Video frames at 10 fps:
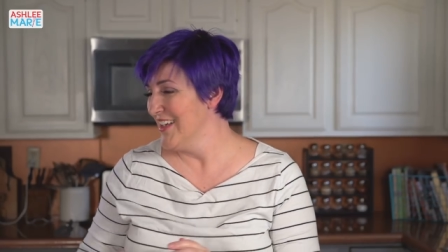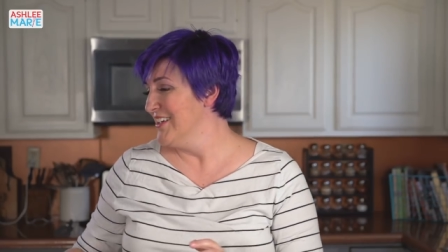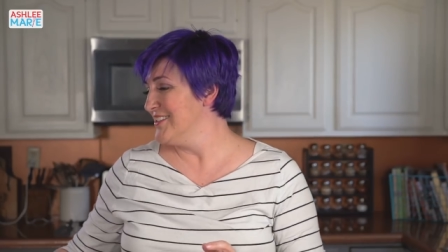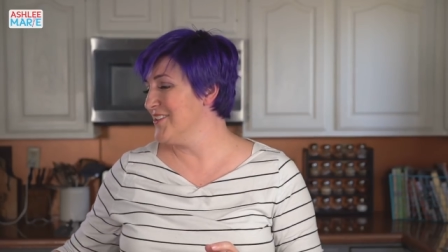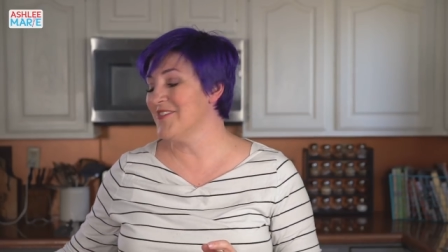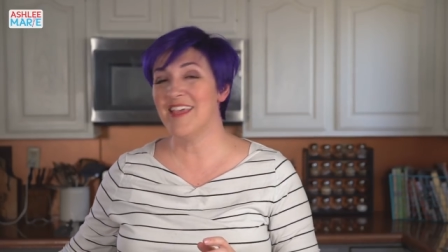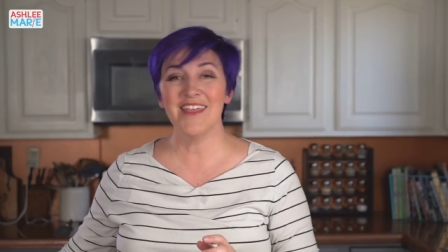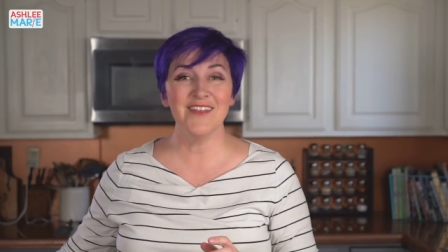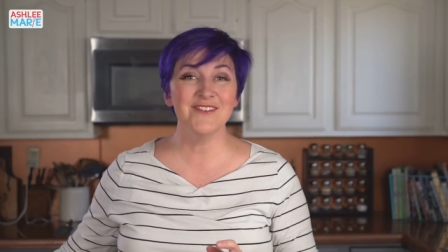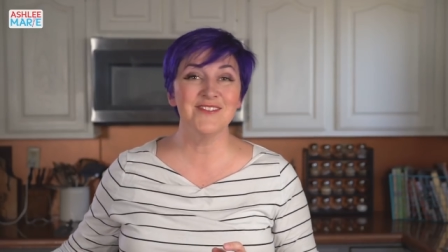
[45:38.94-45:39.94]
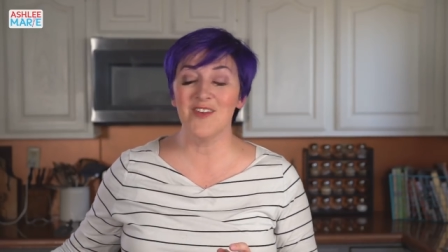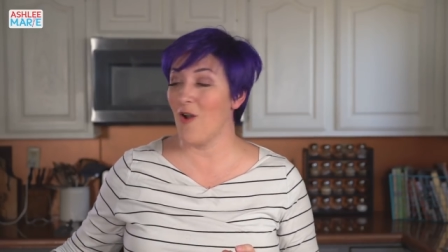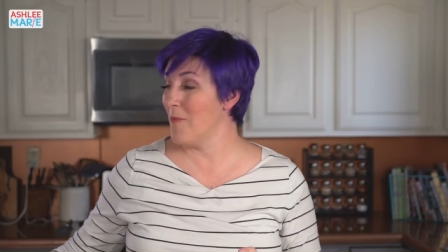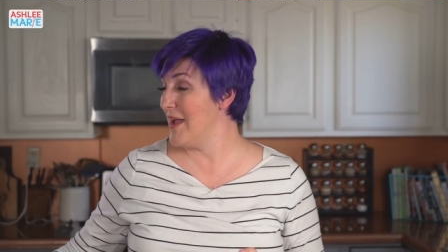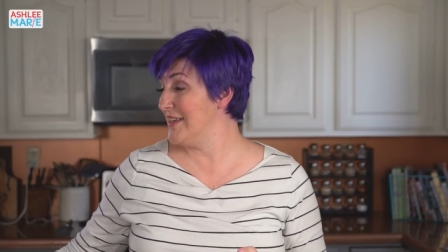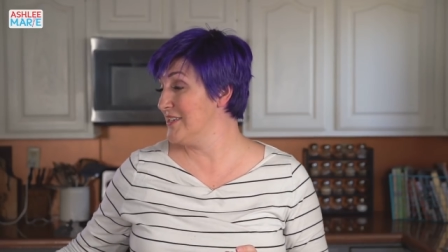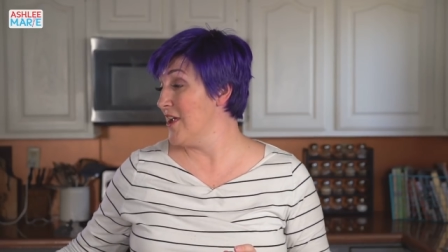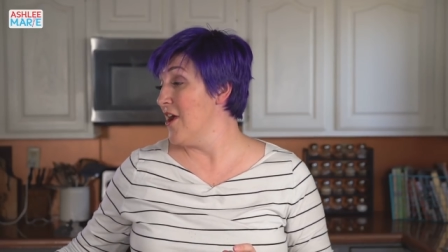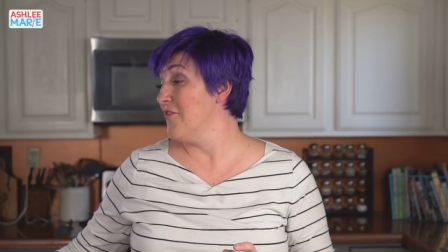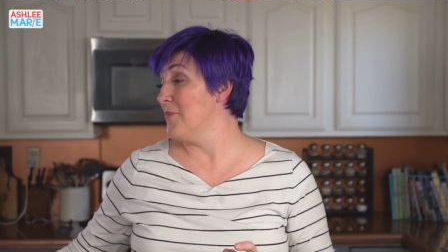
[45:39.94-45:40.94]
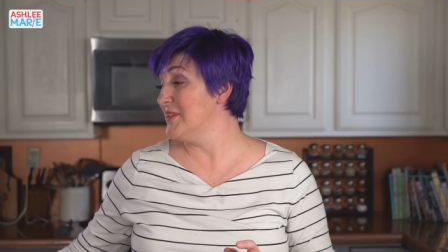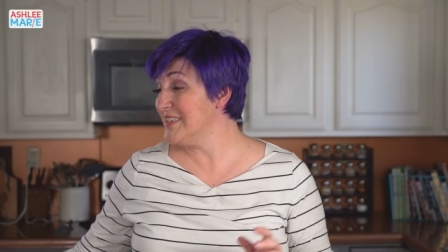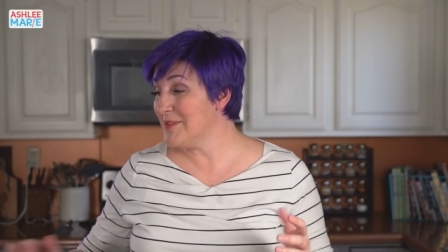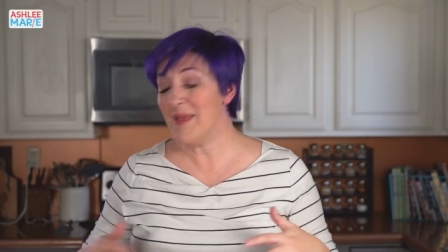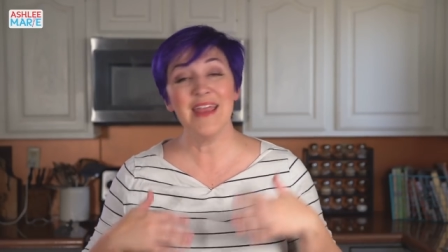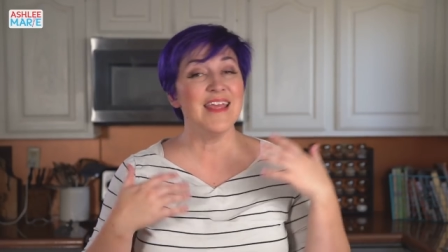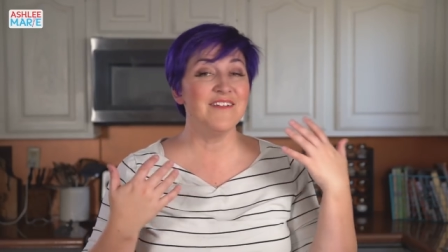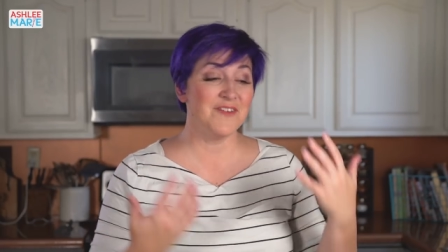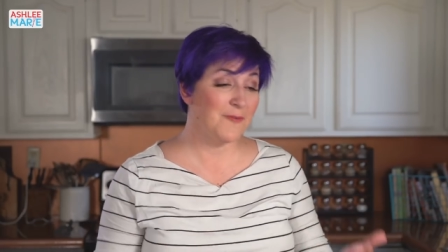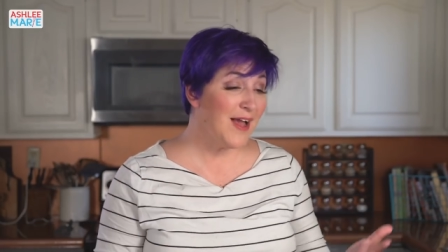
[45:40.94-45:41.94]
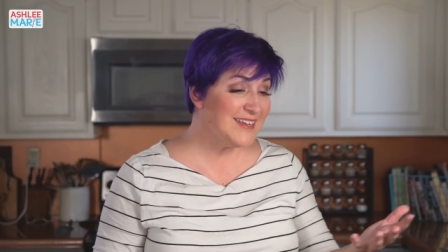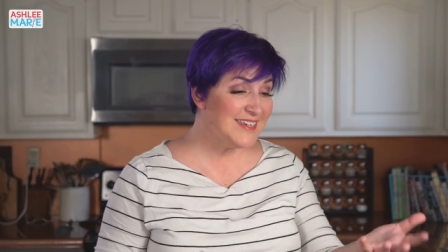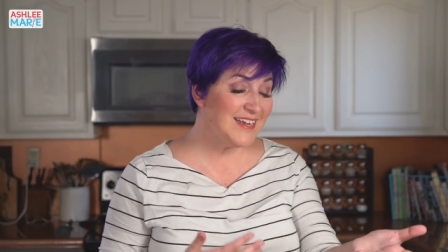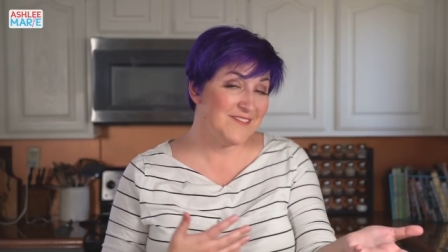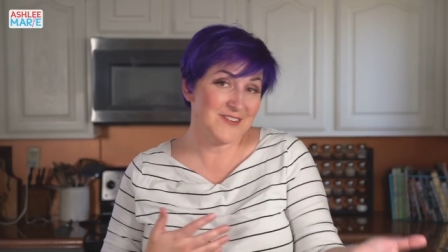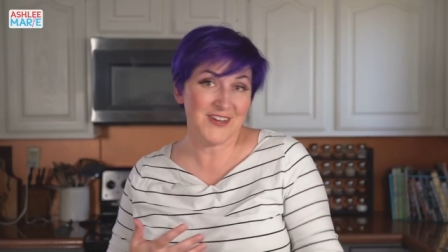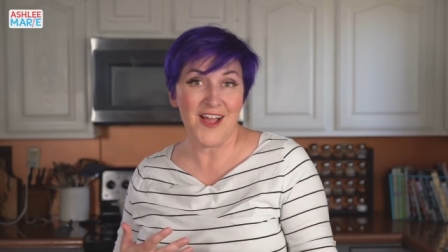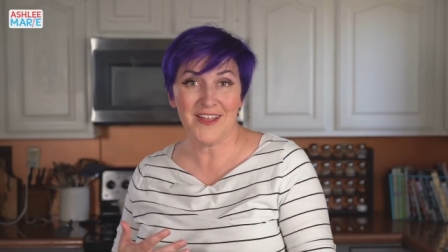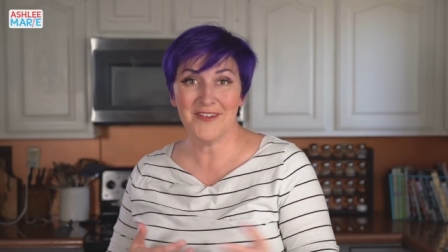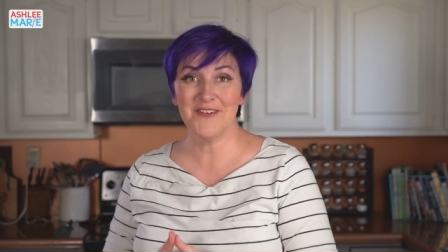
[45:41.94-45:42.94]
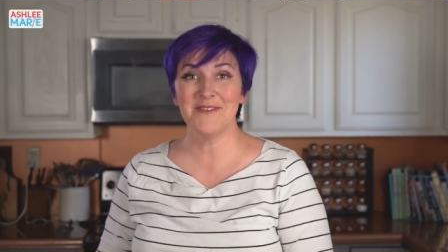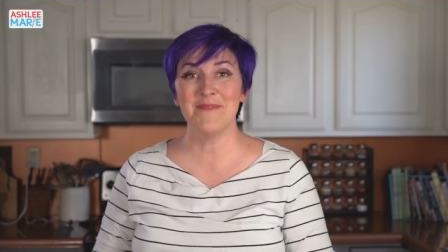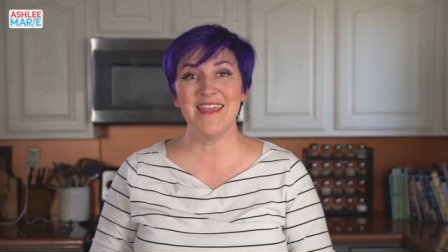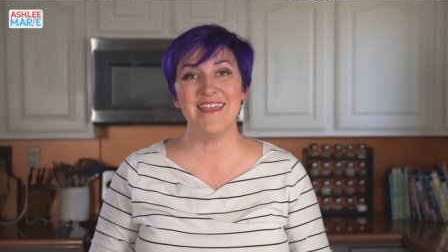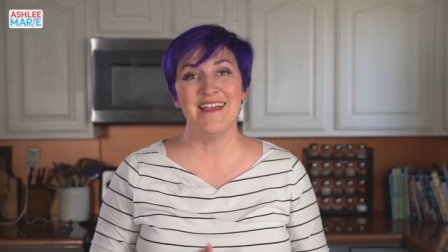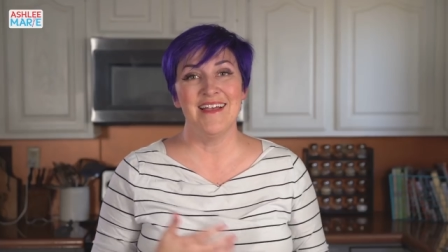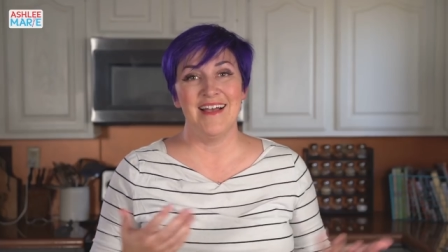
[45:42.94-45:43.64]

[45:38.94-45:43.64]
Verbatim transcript: So thank you so much for participating, for watching, for talking with me,